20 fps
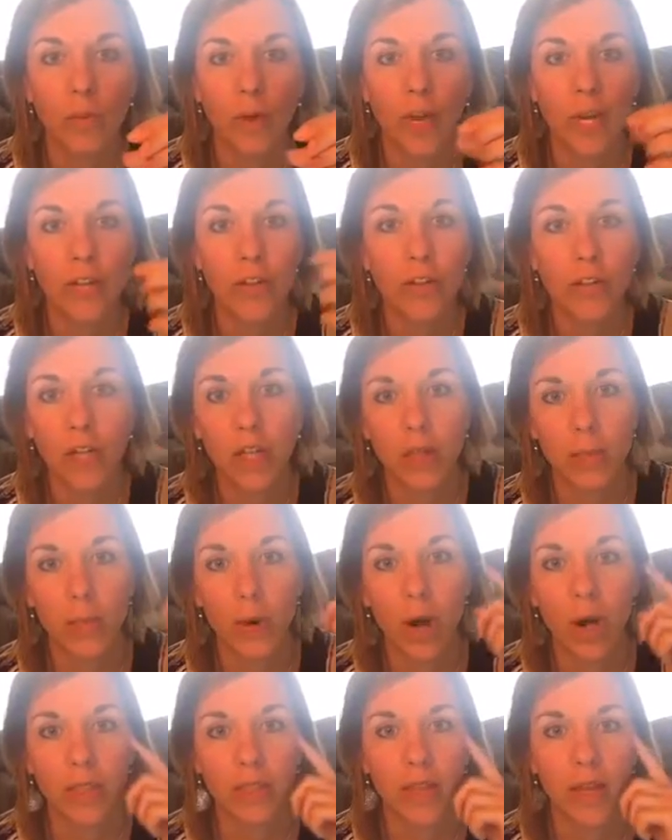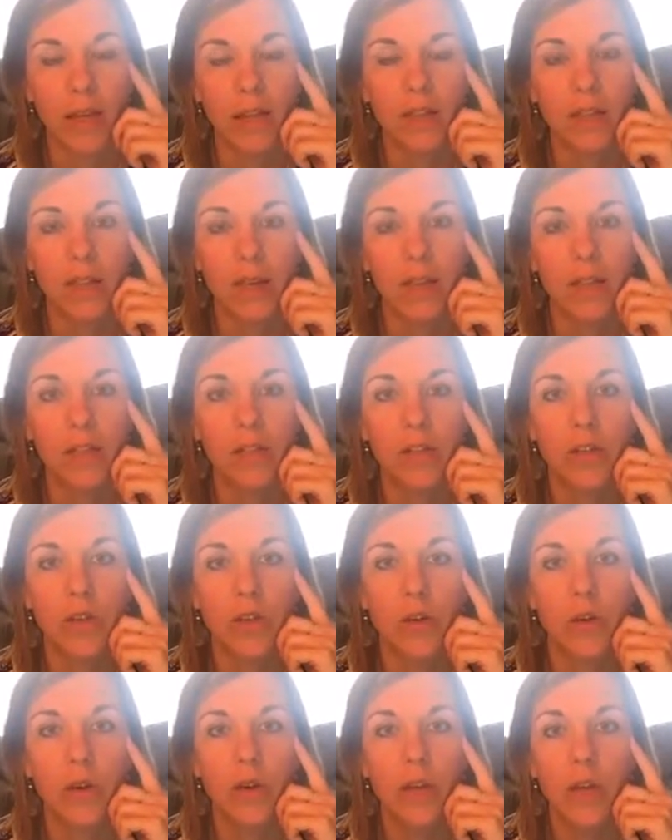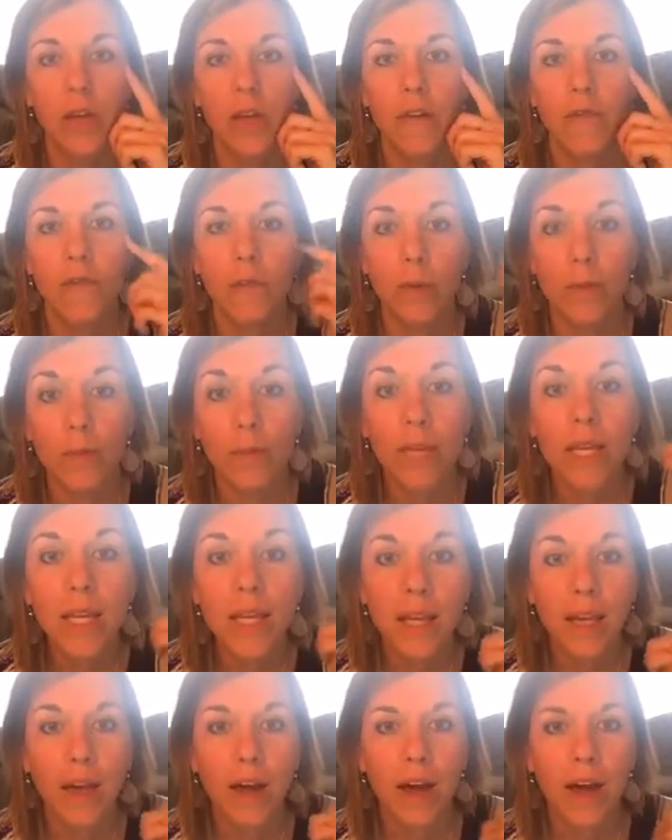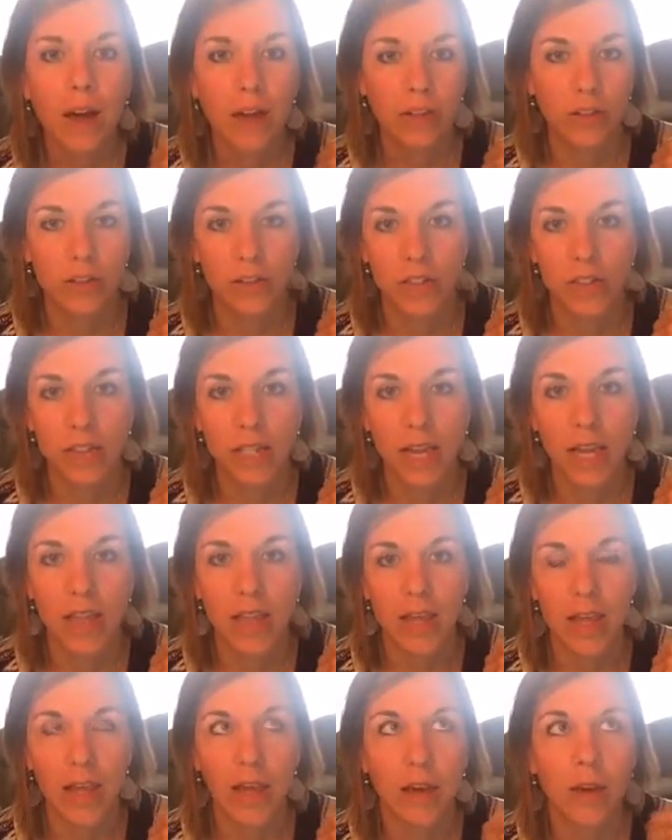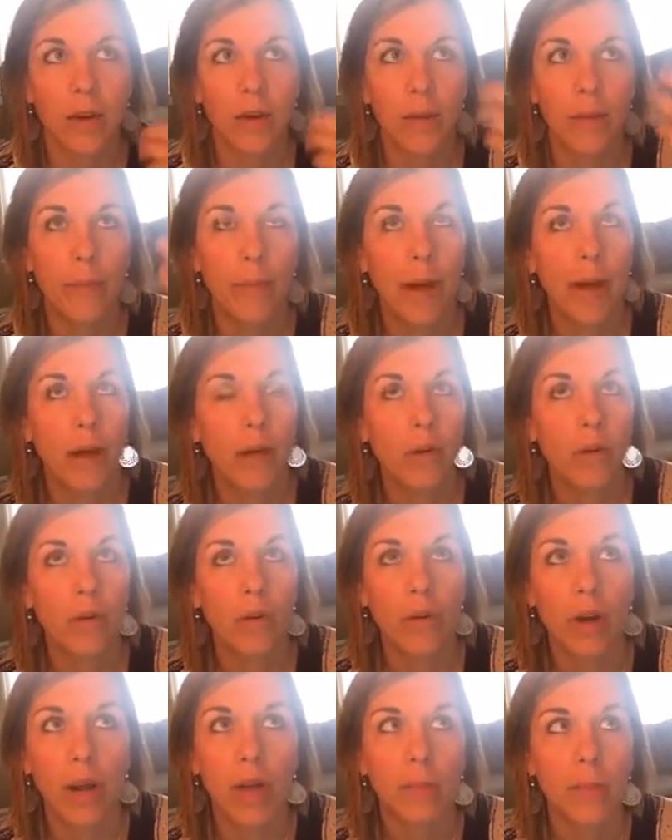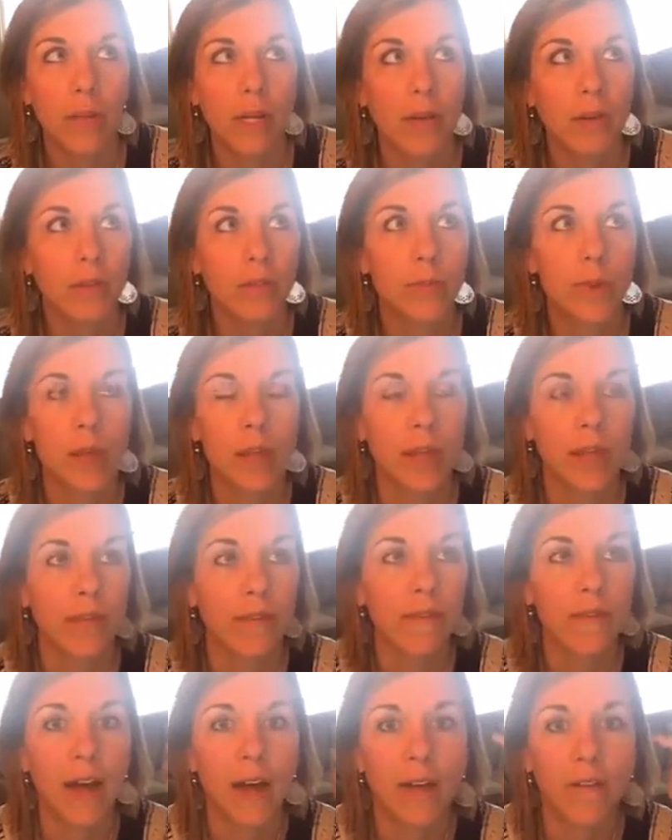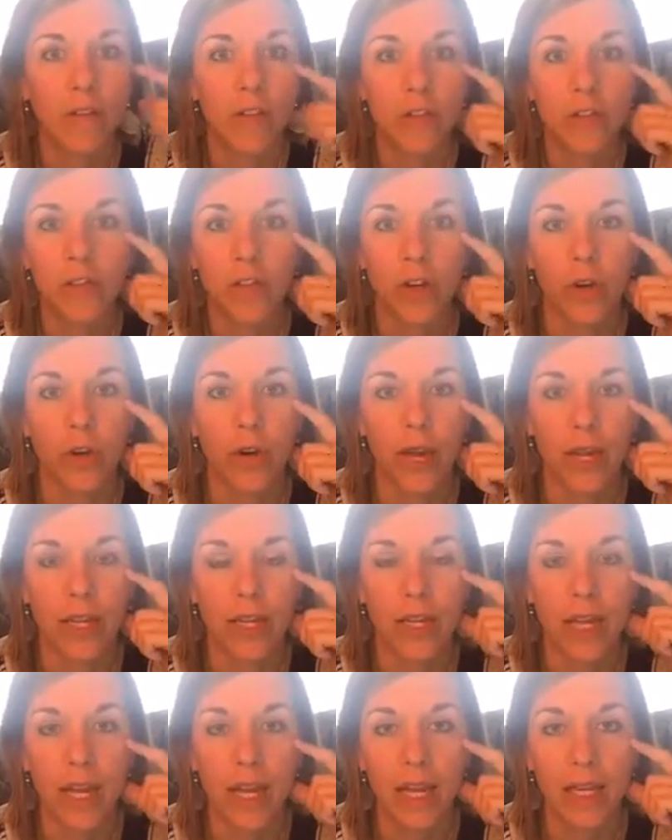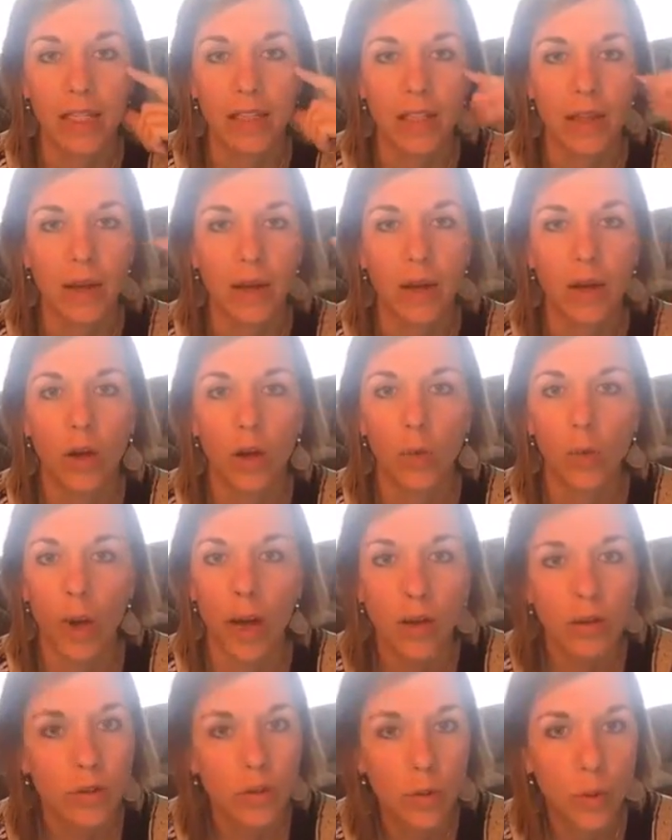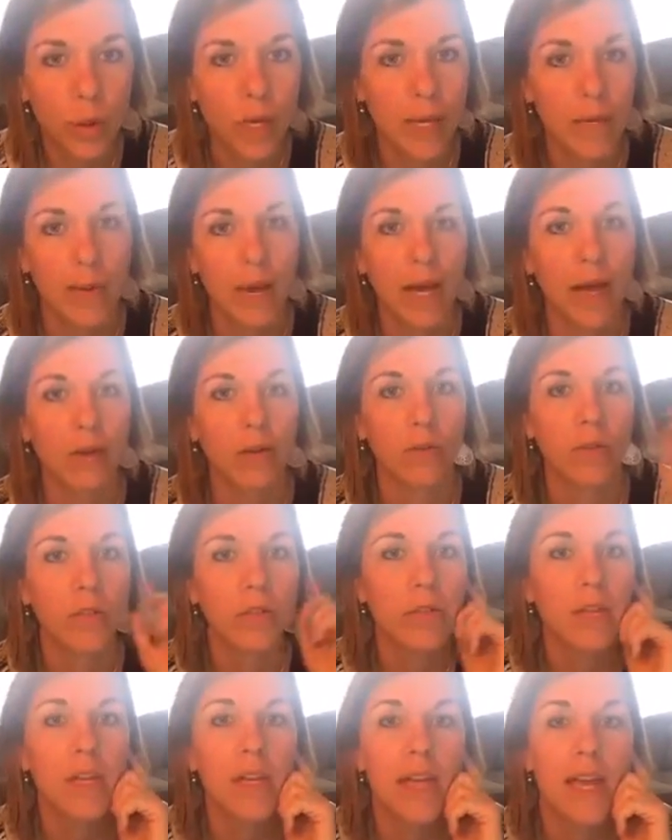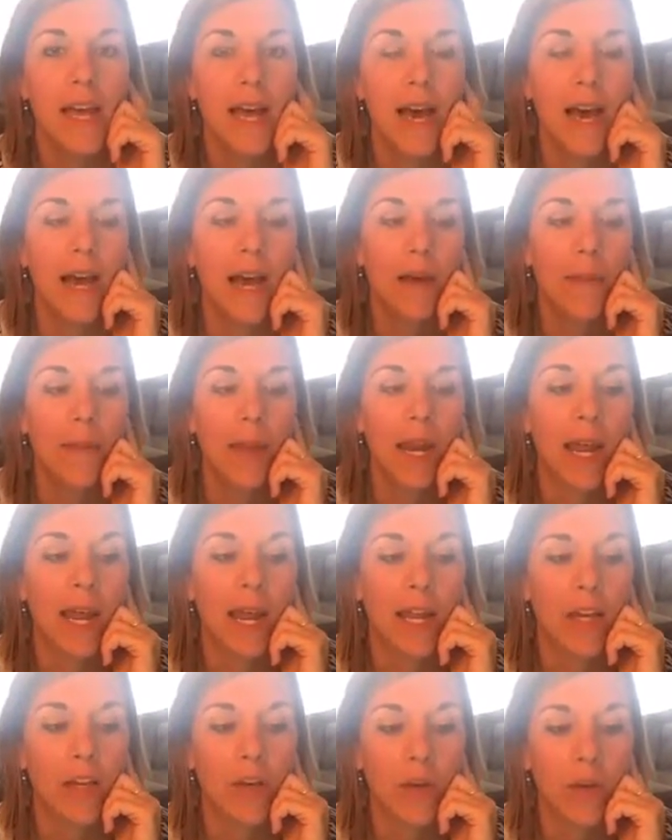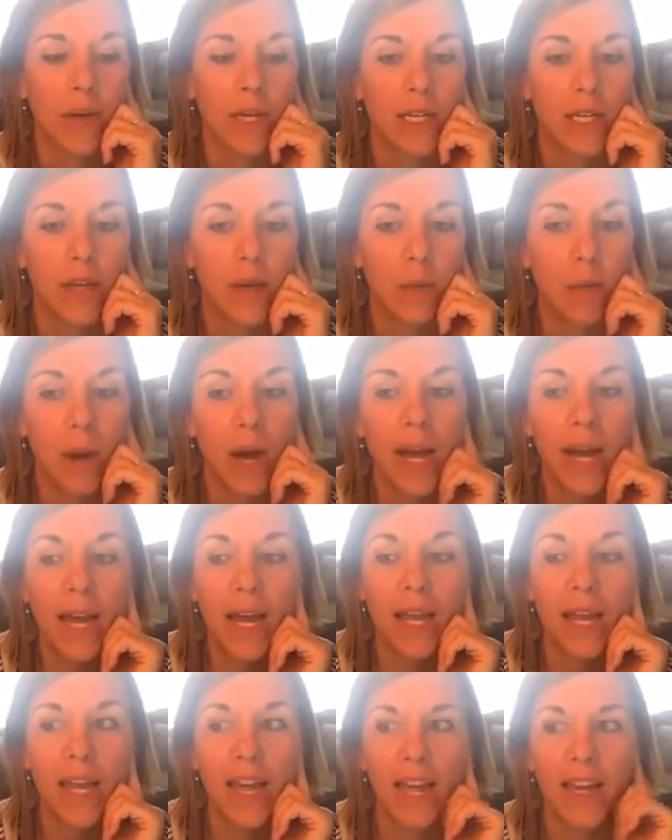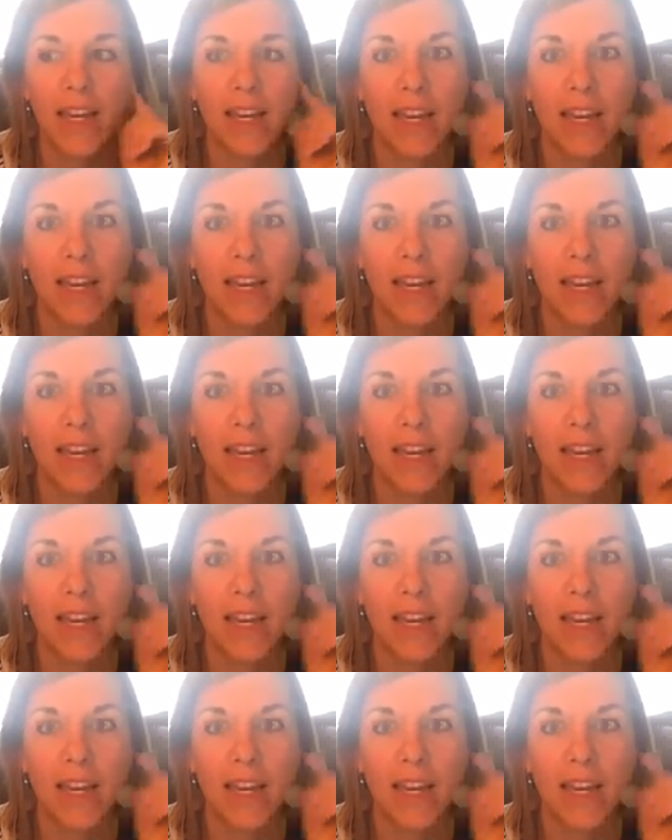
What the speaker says: during the process. And so for me, I'll just say that it was probably like 5 years ago, I had gained around 20 pounds. And I had no idea why, and